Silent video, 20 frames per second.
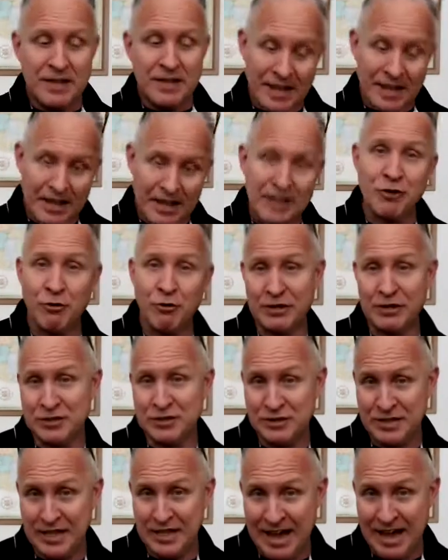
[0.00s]
It
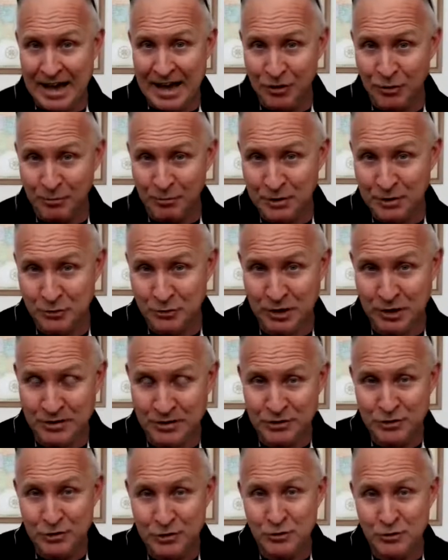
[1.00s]
increases the angle
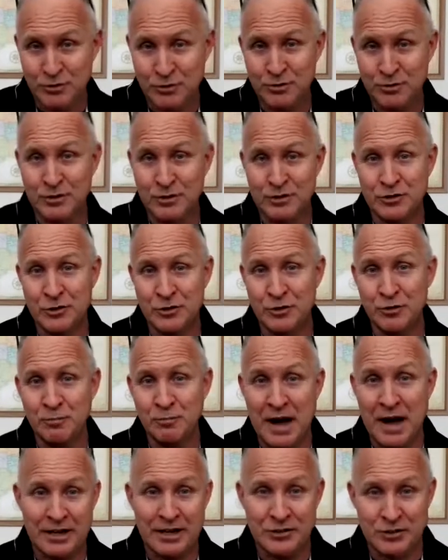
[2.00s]
between the two, the two
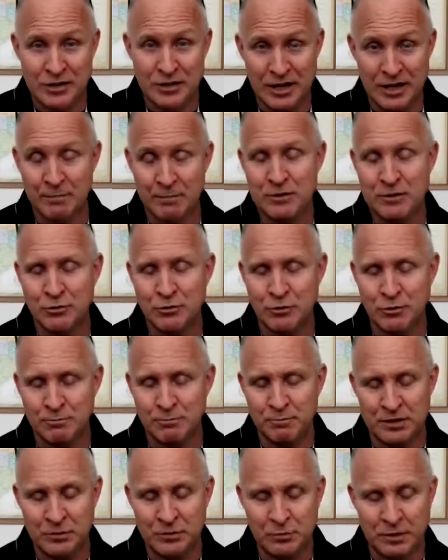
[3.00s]
body segments or
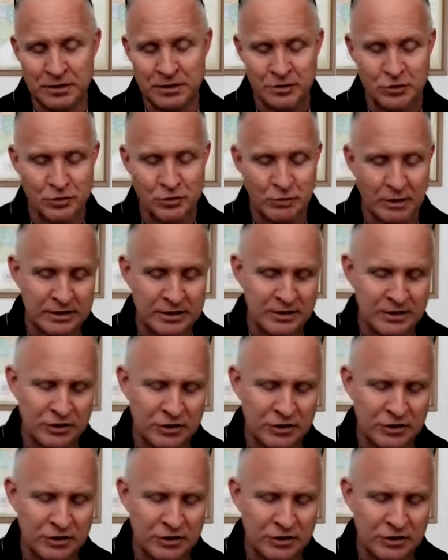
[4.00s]
between the joint.